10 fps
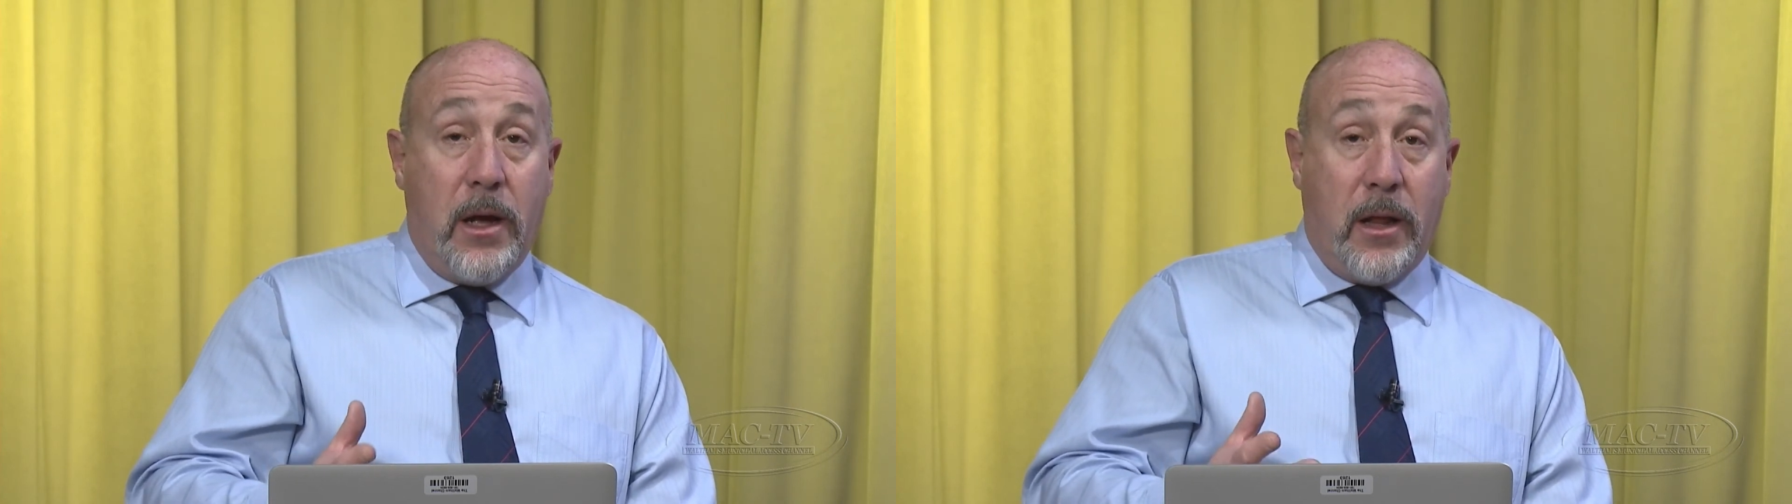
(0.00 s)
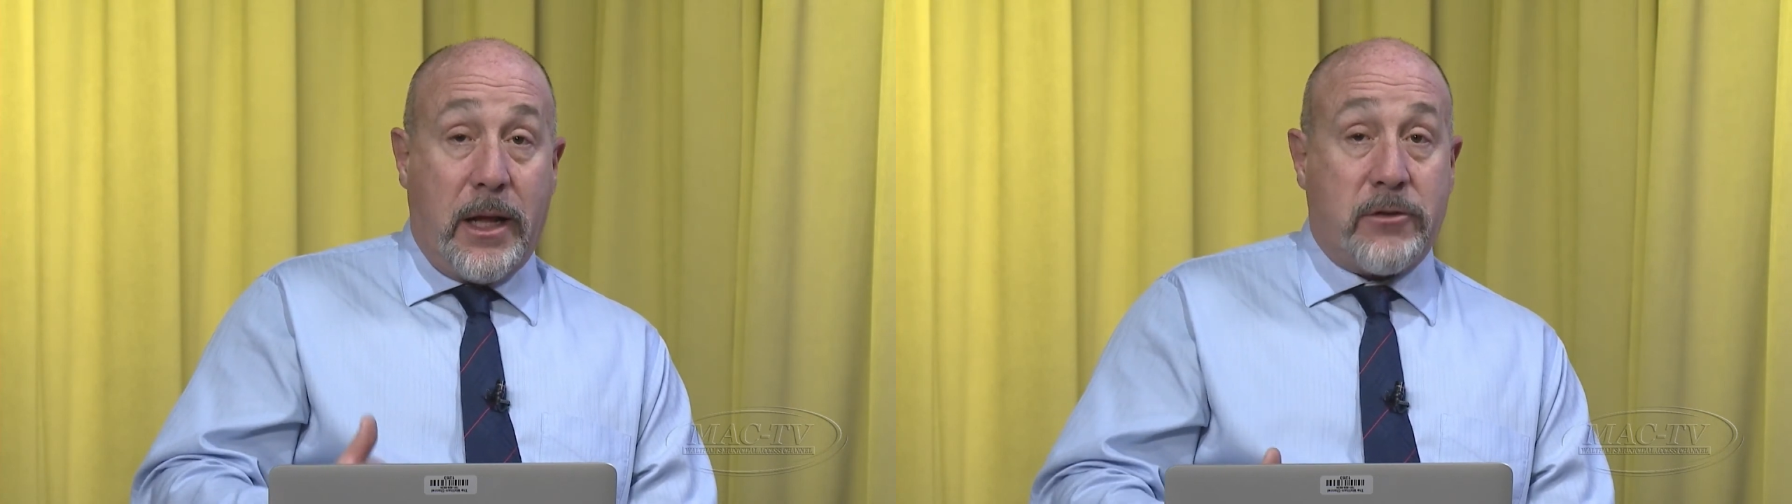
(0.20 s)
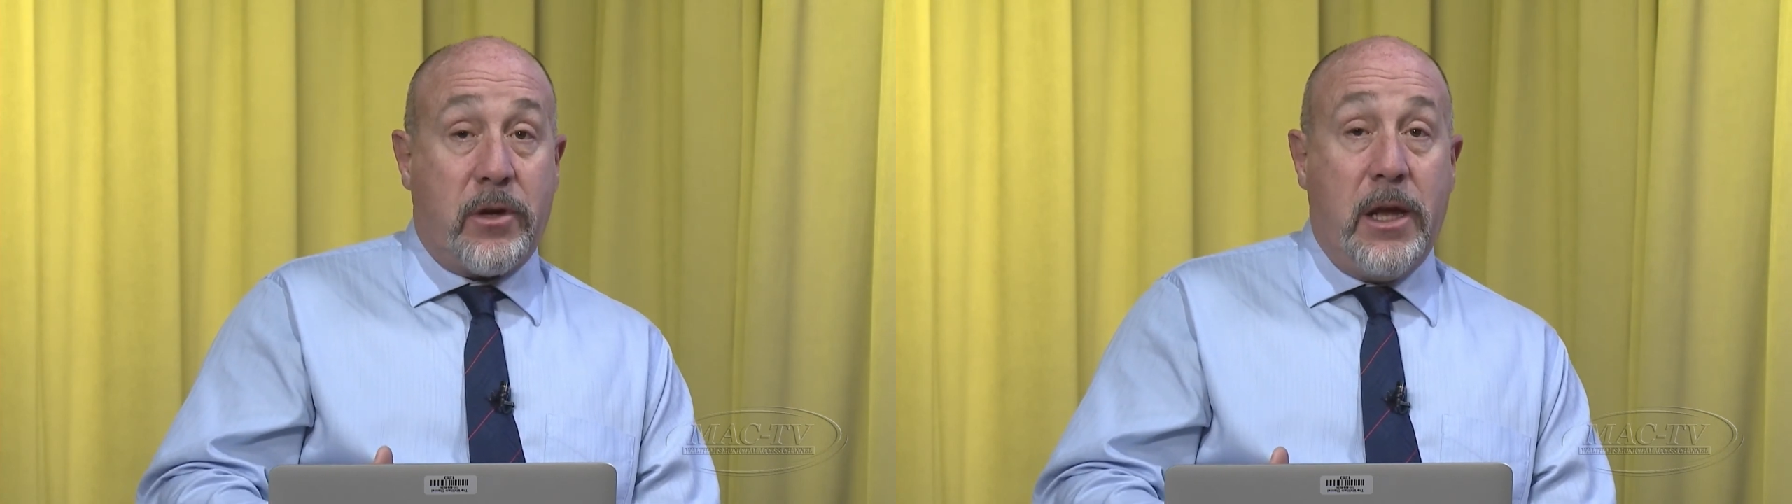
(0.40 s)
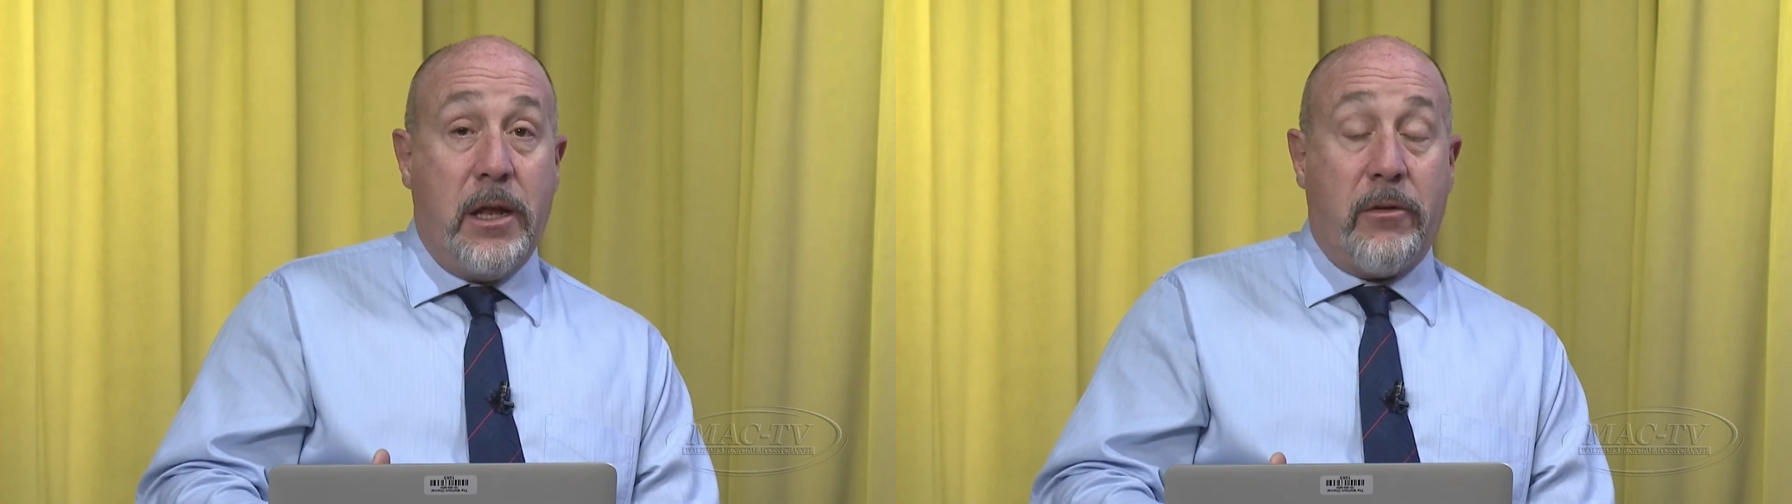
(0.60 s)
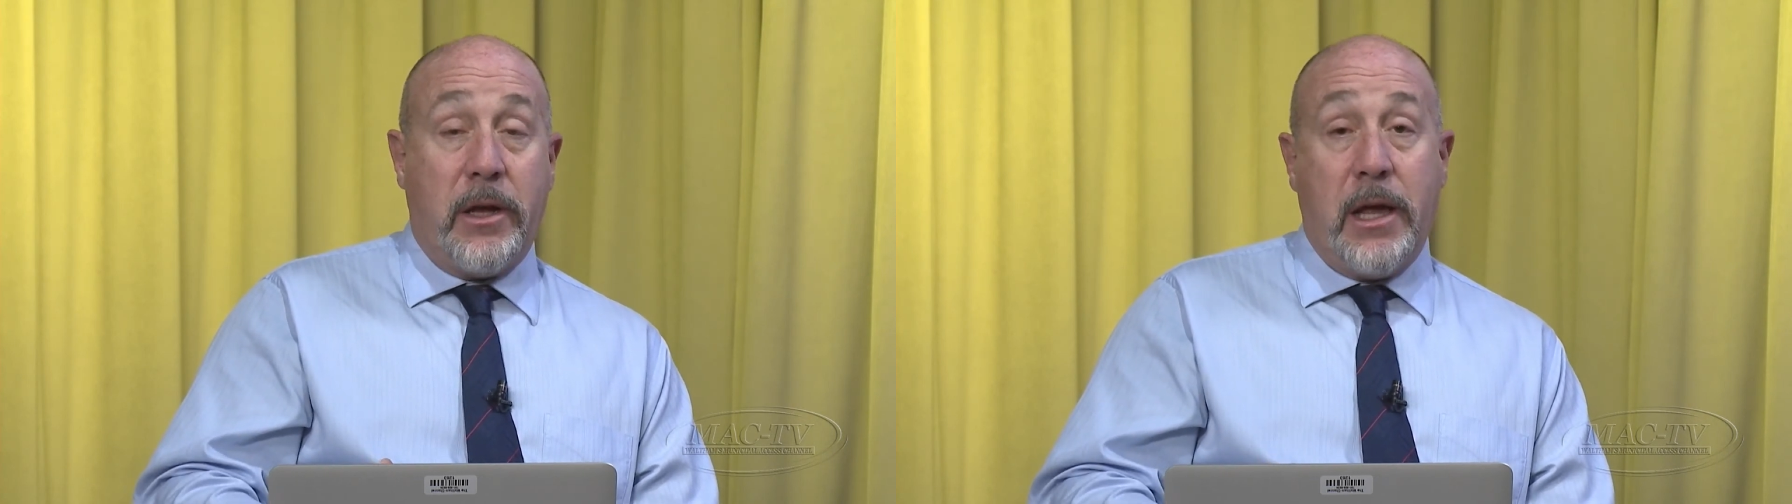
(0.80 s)
electric
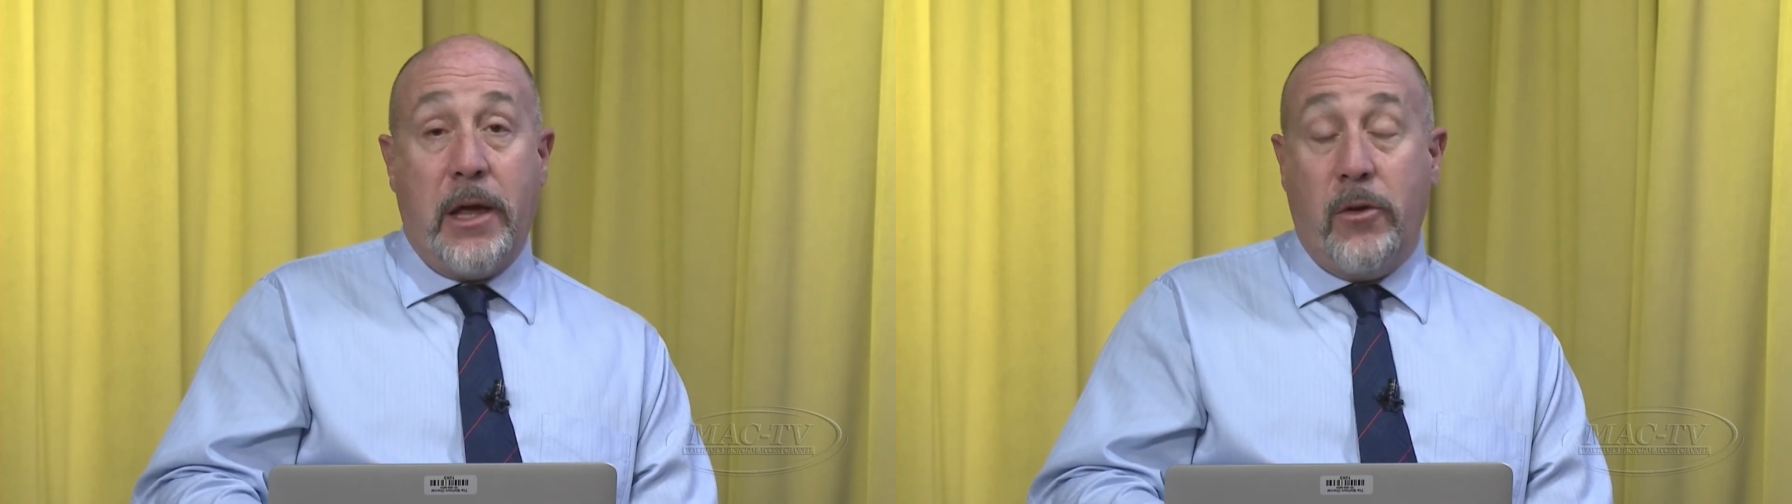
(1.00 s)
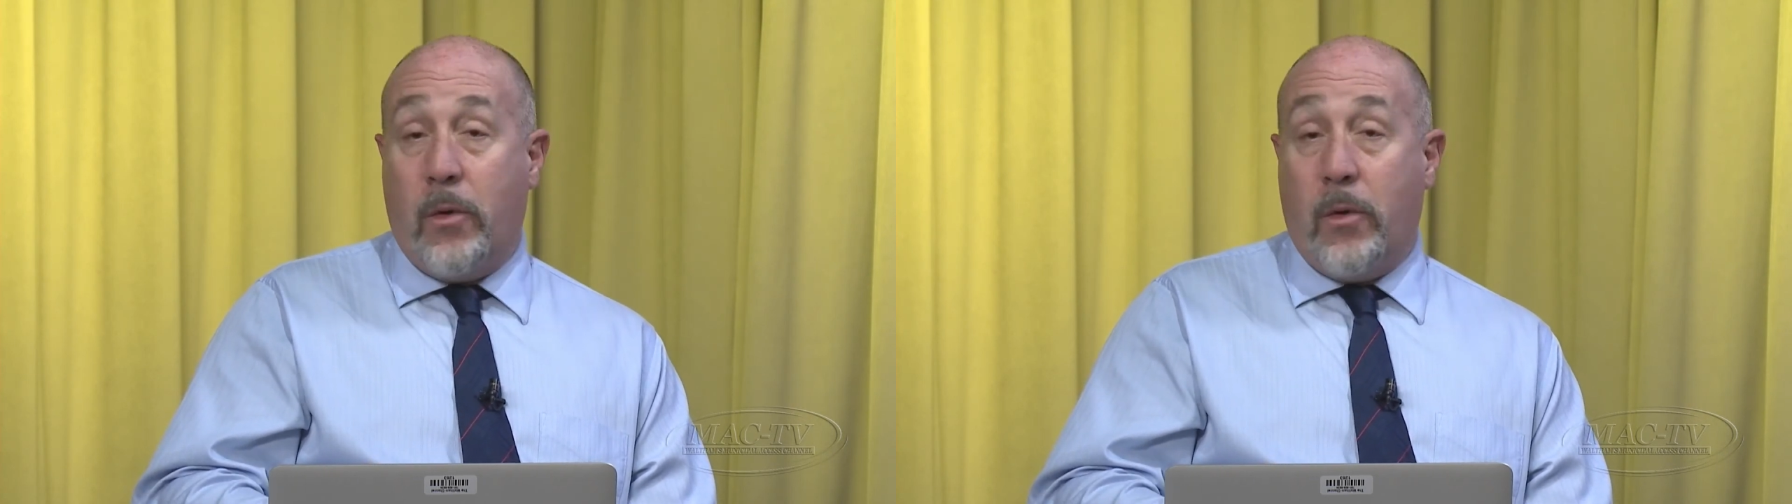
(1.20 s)
heater, again,